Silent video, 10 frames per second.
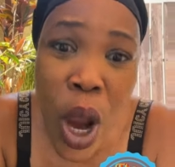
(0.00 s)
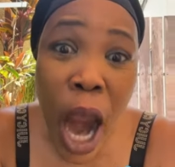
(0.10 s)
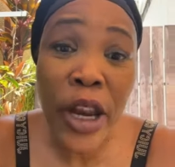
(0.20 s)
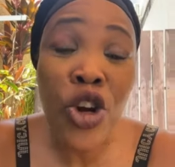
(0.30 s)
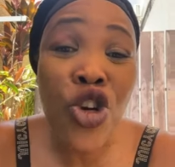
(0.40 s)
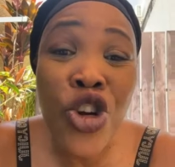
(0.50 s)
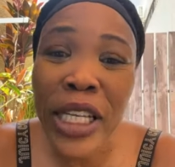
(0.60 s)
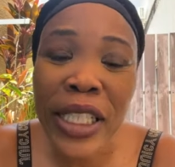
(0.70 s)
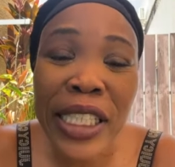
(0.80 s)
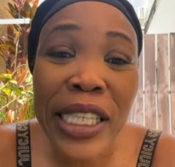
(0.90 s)
We are the
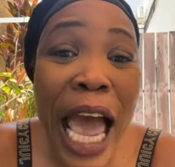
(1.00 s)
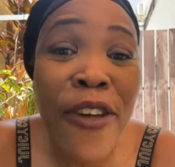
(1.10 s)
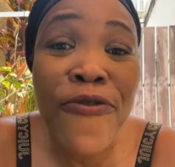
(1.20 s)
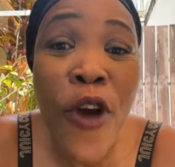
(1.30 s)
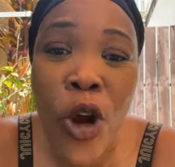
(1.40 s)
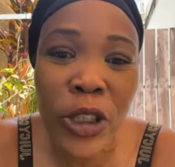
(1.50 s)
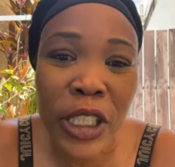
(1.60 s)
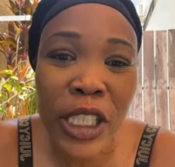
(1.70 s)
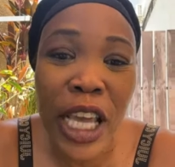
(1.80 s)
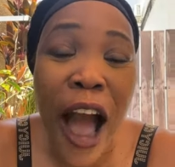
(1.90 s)
greatest
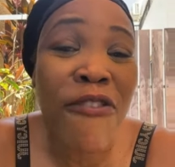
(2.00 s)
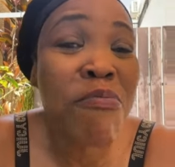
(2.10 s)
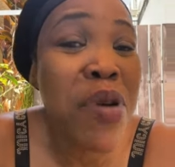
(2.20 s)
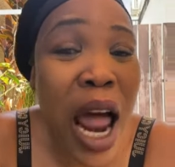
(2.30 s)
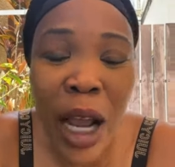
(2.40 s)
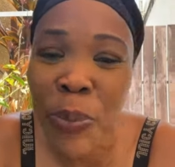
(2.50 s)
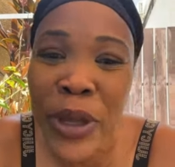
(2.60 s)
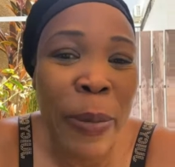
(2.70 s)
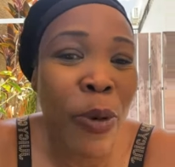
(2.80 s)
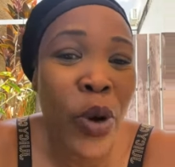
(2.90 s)
diversity of
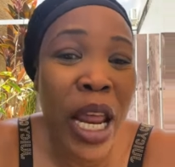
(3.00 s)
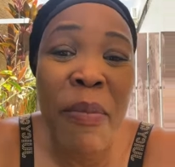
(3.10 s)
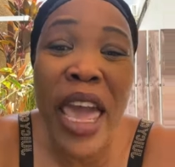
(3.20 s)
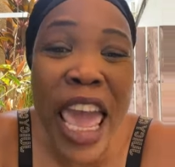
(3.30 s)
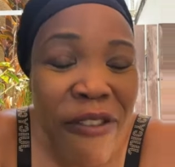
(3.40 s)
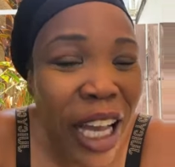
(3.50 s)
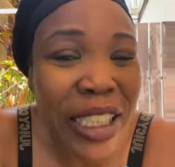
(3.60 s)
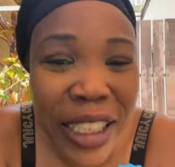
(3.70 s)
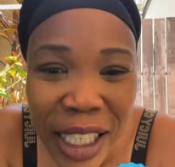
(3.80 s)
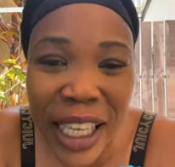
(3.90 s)
black people where them
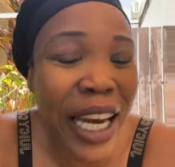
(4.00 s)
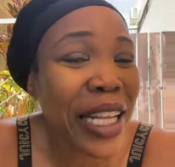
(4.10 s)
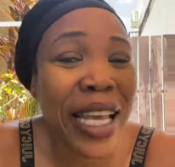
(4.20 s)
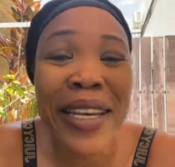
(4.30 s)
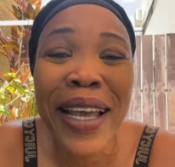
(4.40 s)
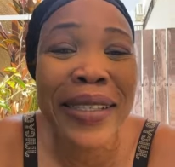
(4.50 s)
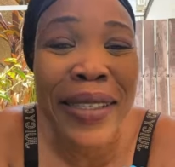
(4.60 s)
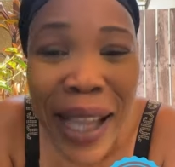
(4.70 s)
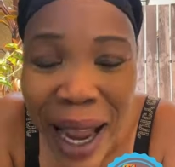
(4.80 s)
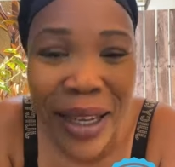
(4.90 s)
ever see, cannot
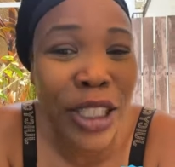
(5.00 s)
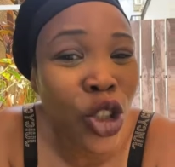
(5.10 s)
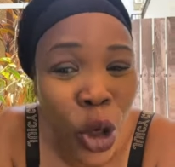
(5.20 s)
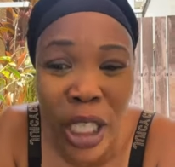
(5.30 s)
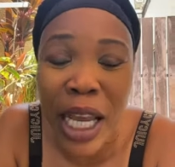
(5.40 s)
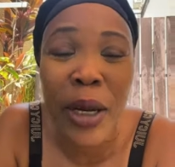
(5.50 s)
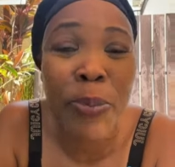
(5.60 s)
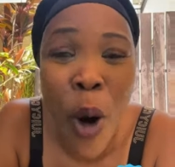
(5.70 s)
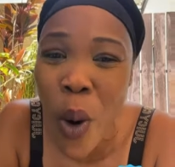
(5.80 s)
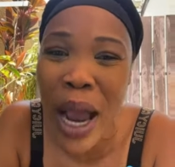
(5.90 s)
understand the strength
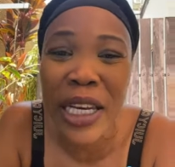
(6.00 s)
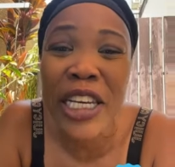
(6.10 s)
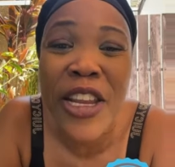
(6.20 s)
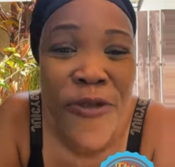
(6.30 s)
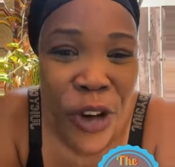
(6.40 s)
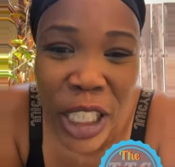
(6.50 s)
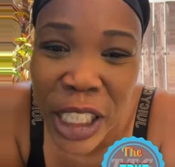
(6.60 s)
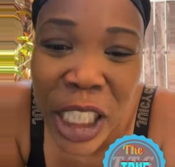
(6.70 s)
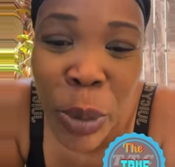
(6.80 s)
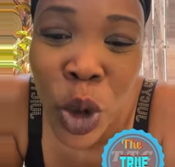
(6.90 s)
and the power and the
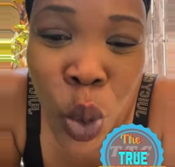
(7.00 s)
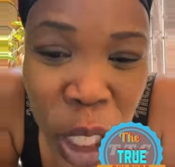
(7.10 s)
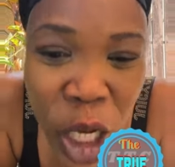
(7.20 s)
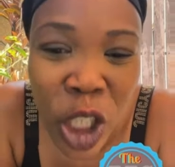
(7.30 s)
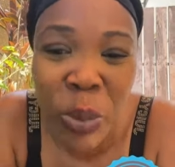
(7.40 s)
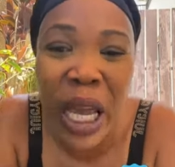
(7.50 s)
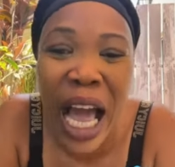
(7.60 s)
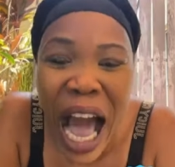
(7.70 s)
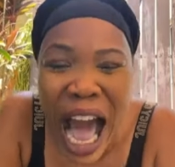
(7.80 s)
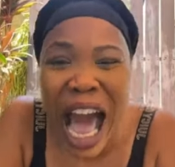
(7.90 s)
differences between us
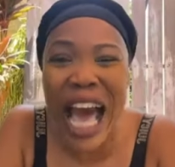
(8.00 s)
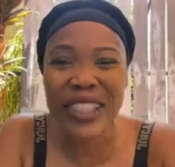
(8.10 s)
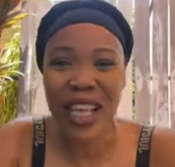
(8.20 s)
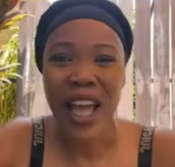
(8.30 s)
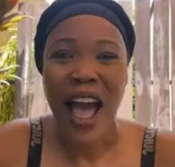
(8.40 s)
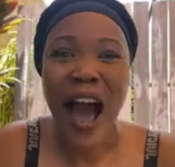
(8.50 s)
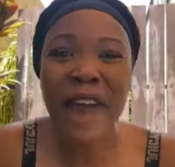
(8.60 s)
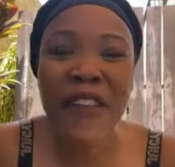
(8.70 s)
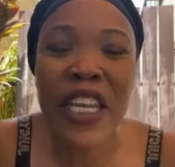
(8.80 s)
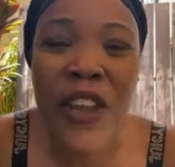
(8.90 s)
because
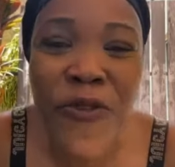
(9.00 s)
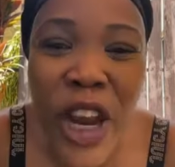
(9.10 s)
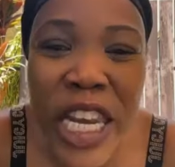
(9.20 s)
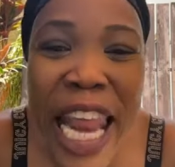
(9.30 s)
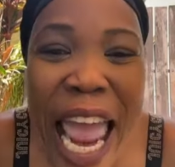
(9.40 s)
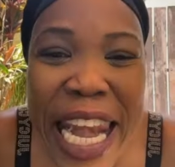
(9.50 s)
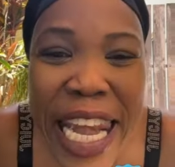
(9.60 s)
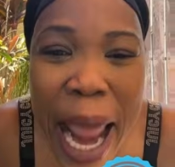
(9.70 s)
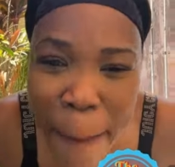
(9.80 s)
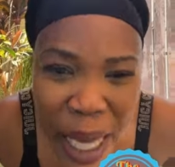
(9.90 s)
of the different
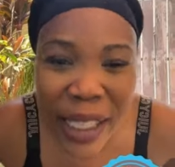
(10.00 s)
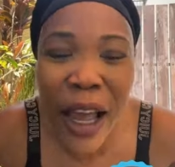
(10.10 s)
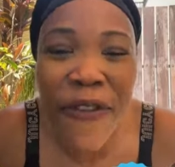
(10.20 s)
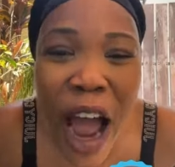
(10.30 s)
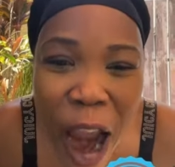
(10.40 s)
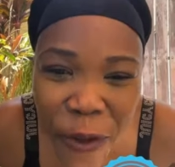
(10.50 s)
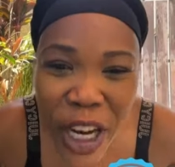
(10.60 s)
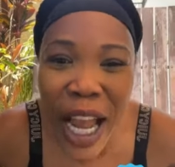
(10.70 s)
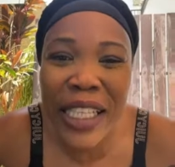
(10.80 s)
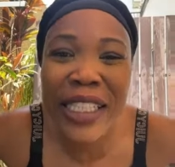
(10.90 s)
dynamics of
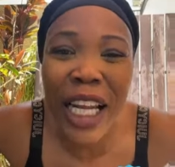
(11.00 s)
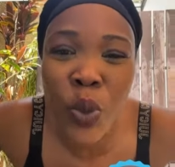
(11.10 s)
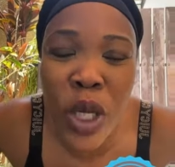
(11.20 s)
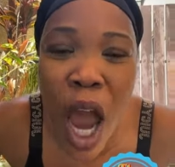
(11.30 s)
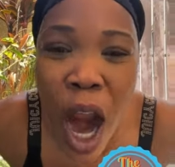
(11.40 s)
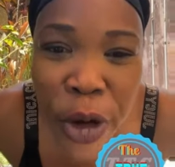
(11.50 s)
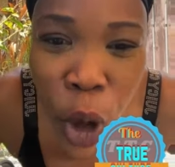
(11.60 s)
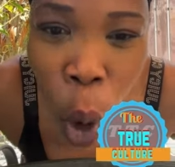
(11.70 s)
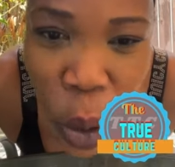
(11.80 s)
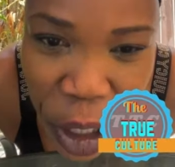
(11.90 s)
Africans that we
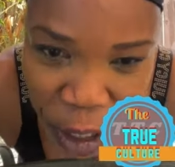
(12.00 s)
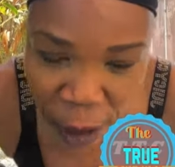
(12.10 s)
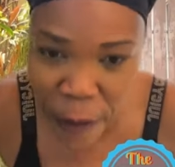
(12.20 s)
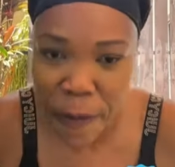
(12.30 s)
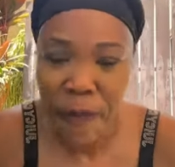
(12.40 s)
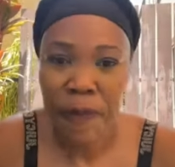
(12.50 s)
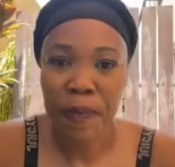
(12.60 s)
are down here.